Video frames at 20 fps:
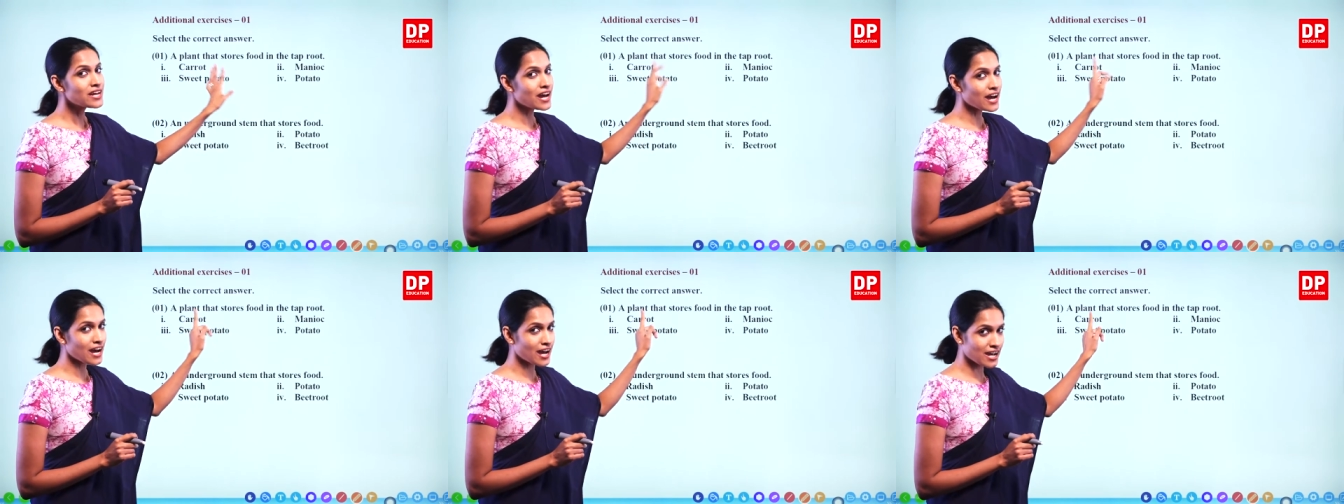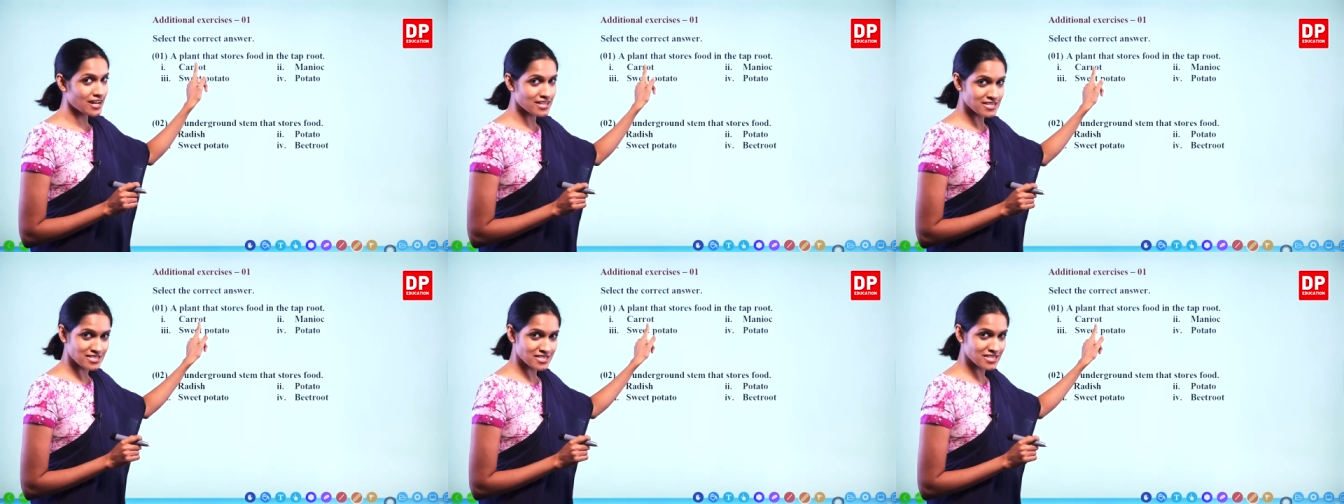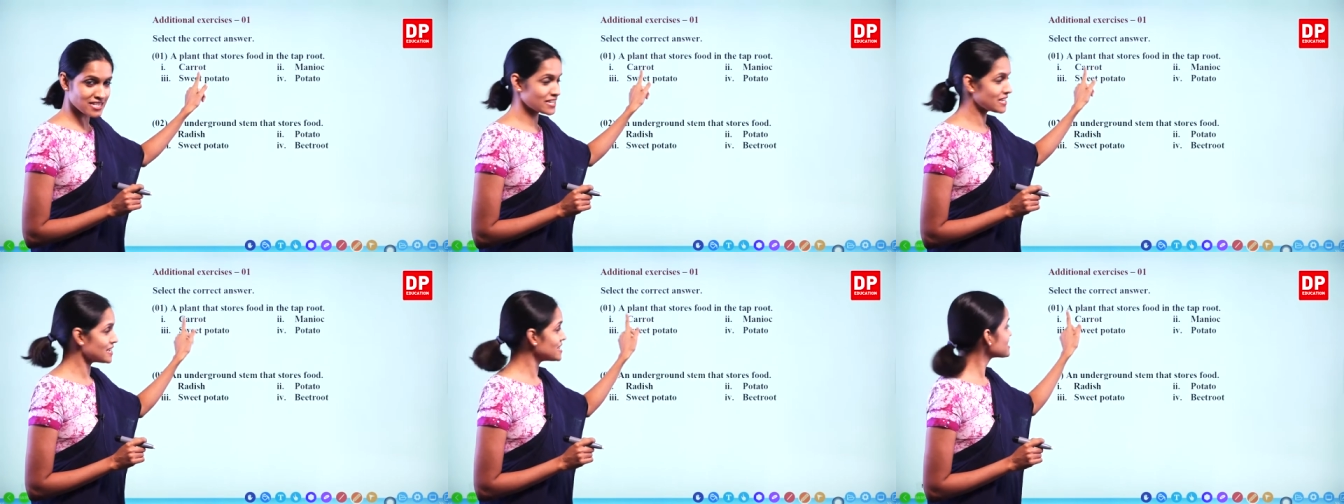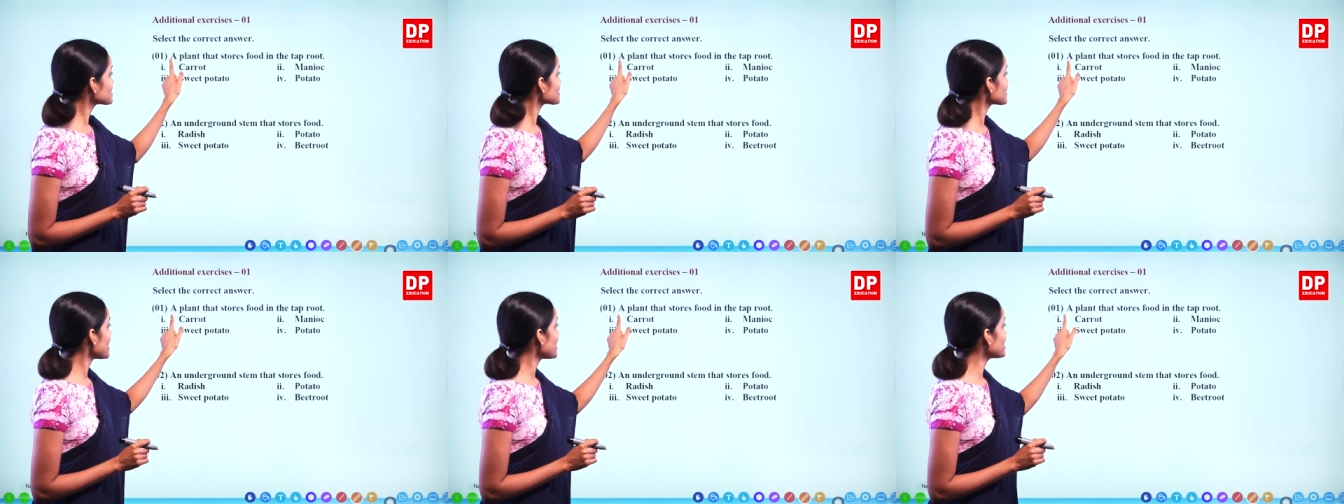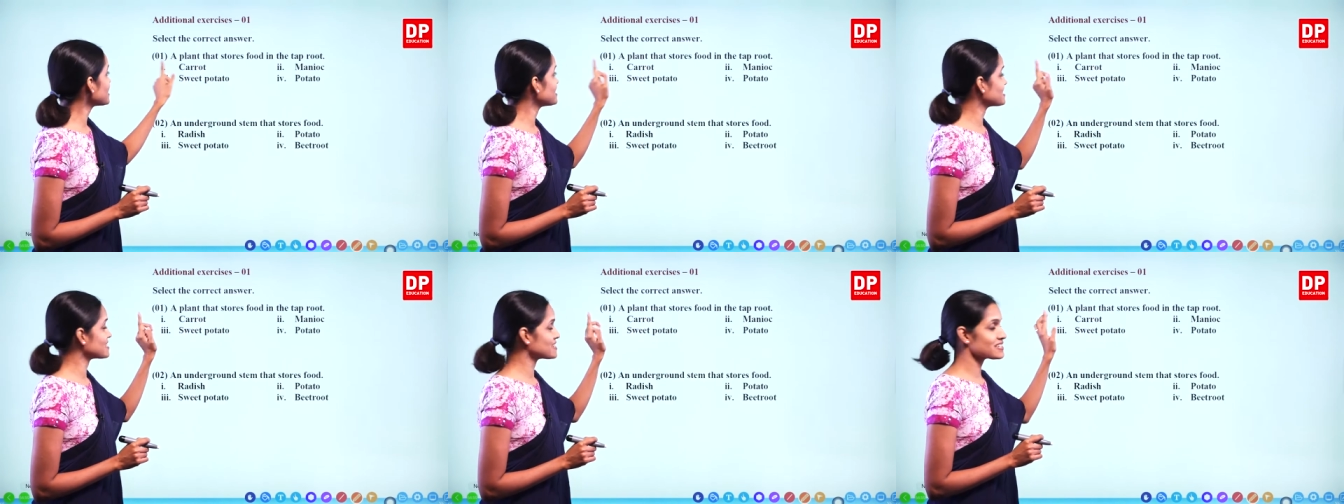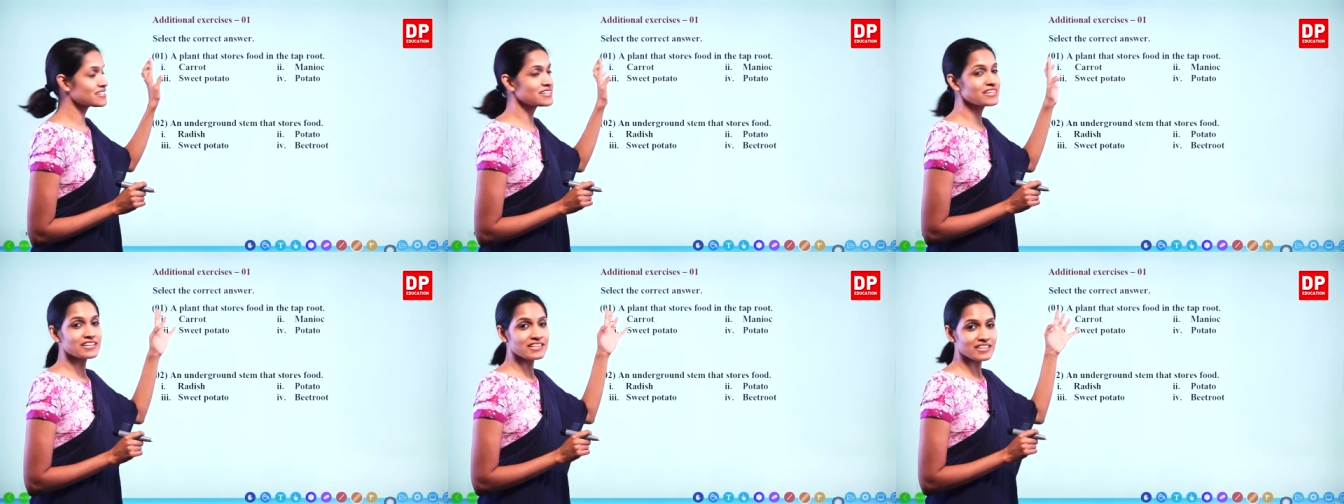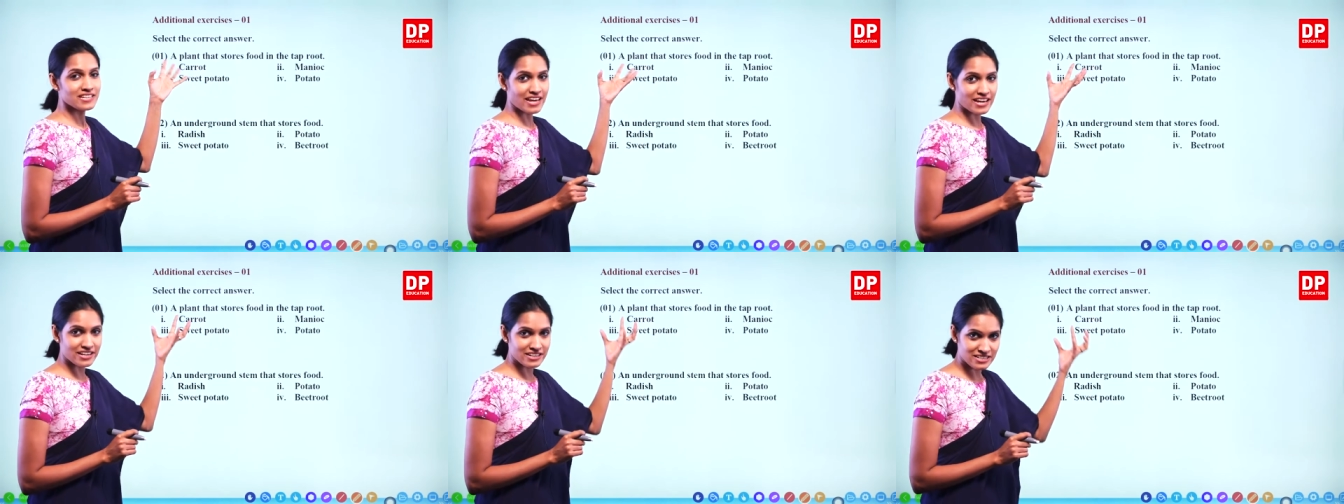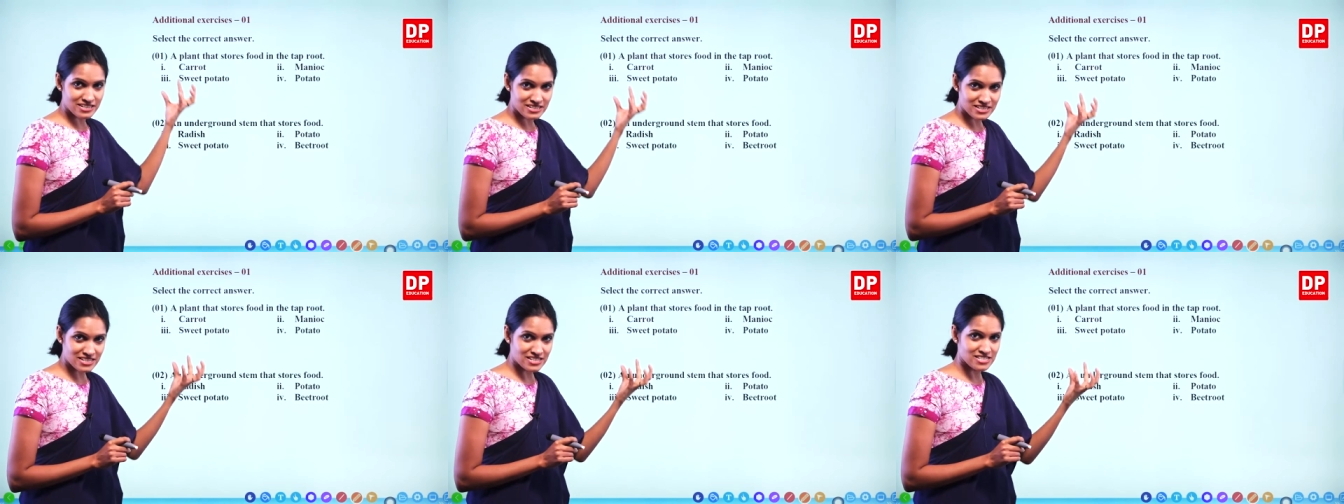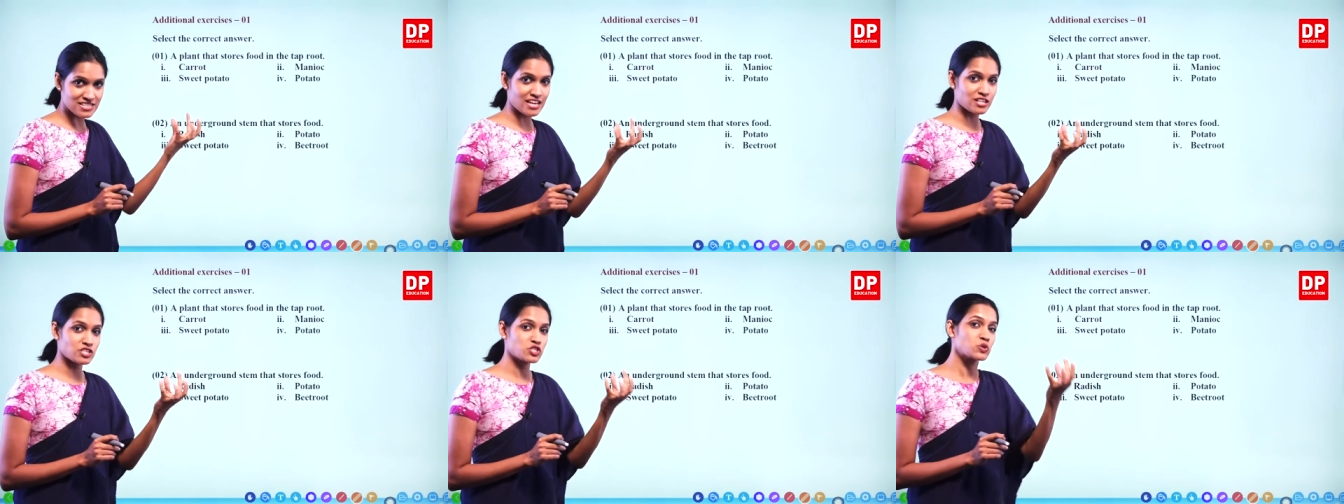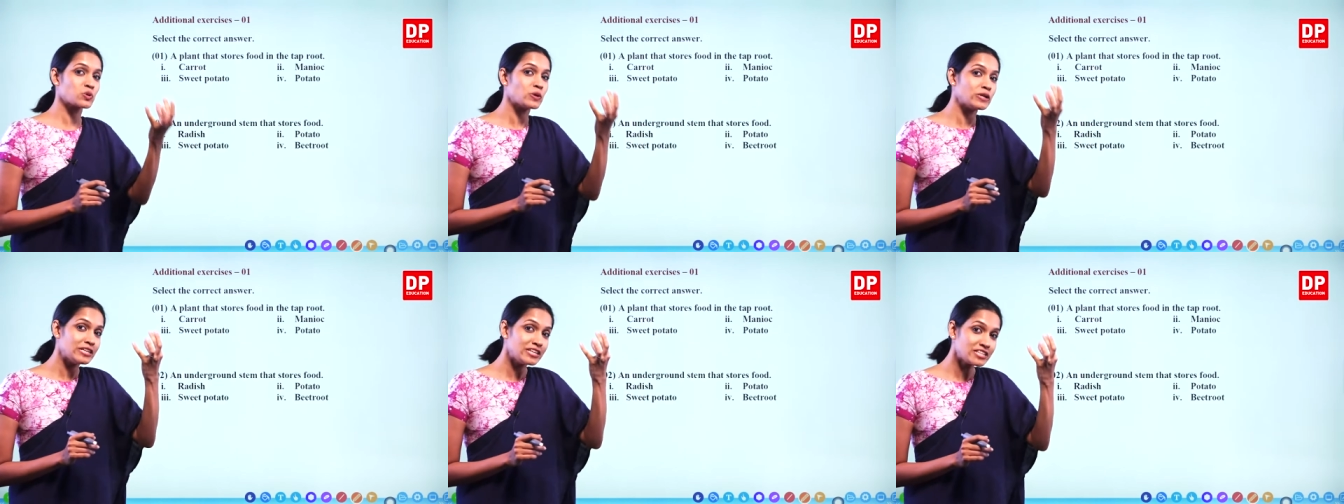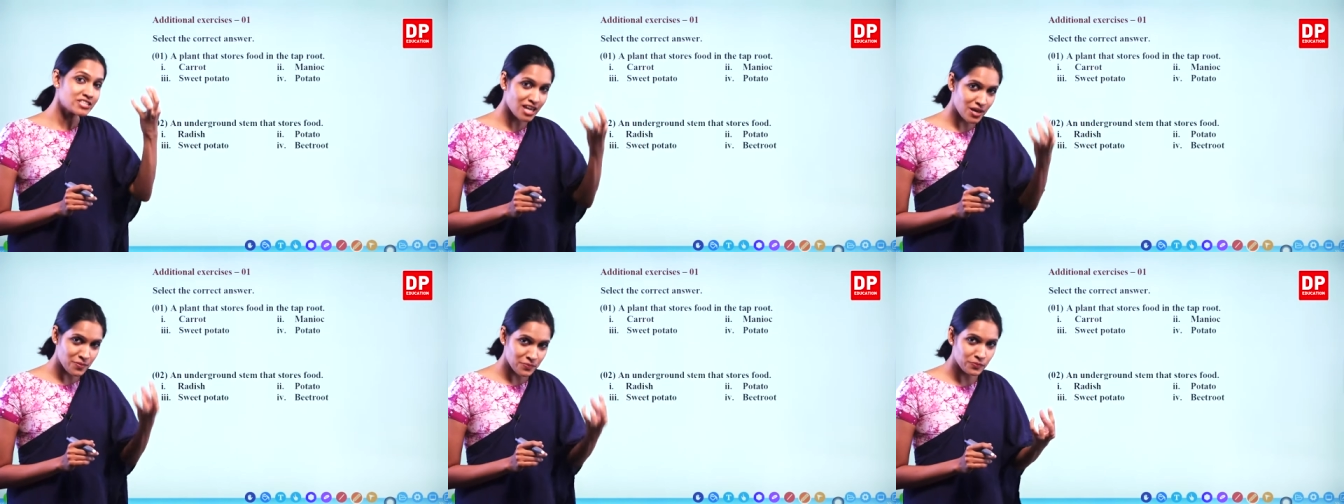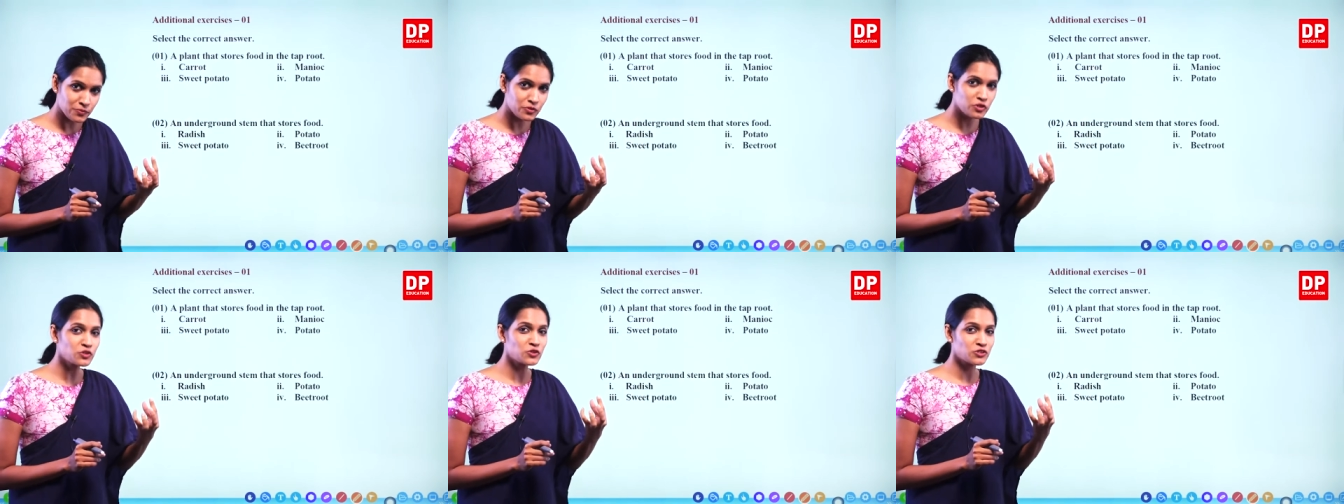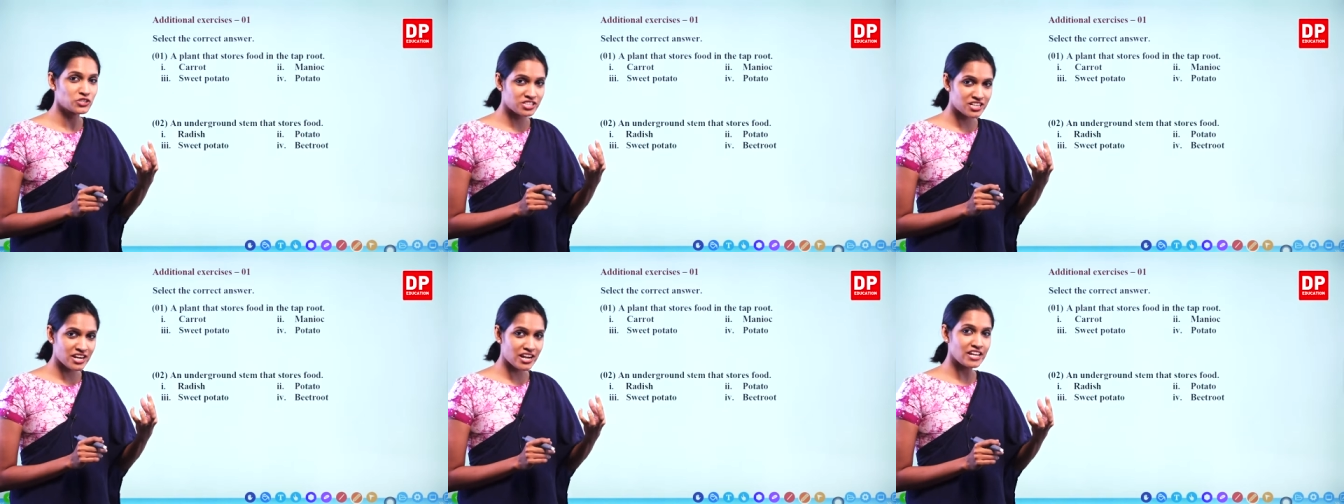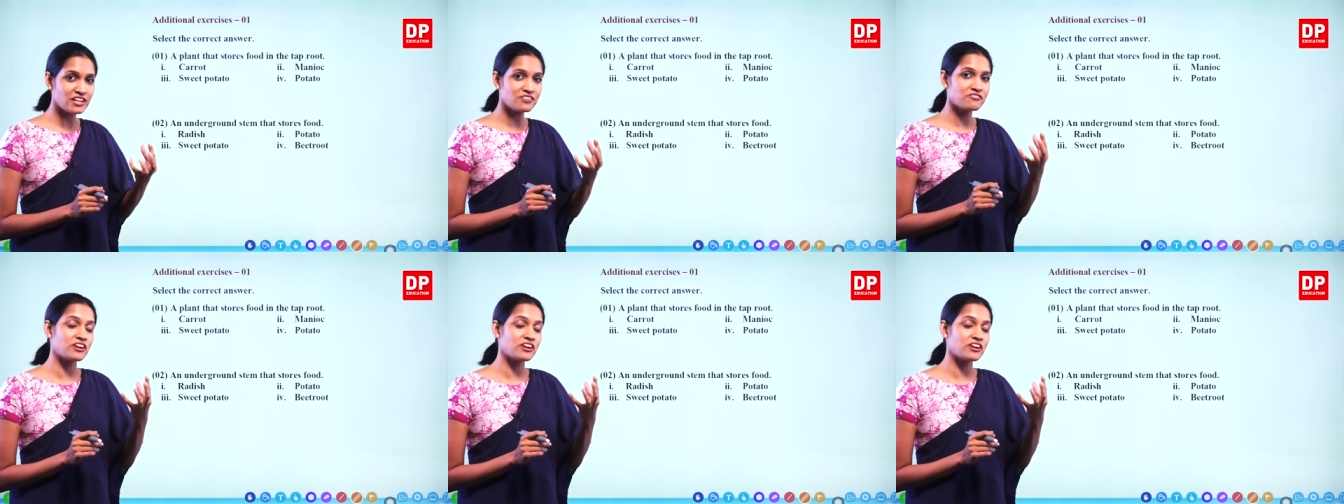Answer is carrot. Carrot is actually a taproot, right?